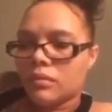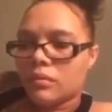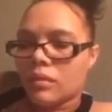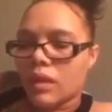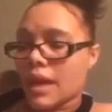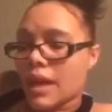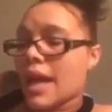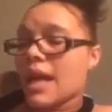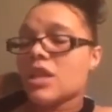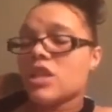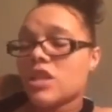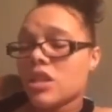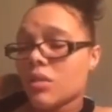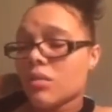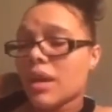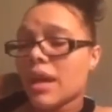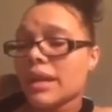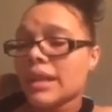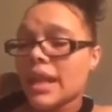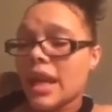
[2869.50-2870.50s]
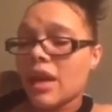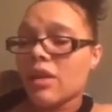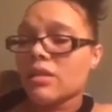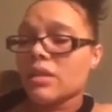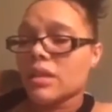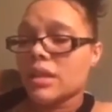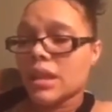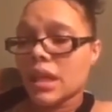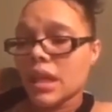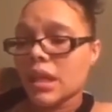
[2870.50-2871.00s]
And that shit right there
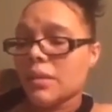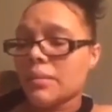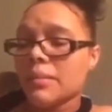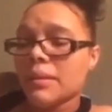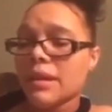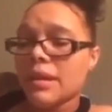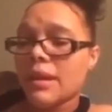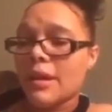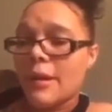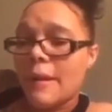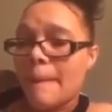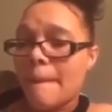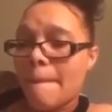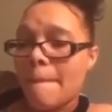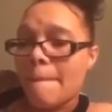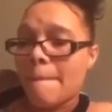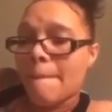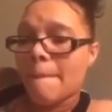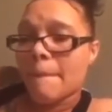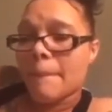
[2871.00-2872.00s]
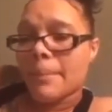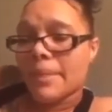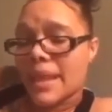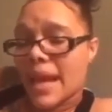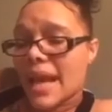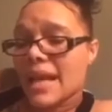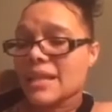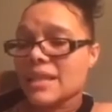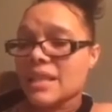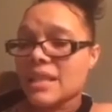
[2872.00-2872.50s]
is deep.
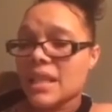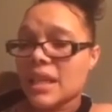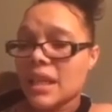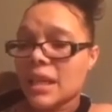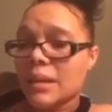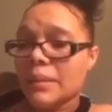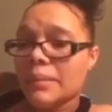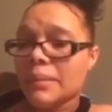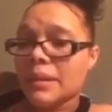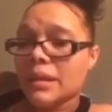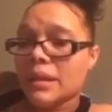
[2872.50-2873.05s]
That's deep.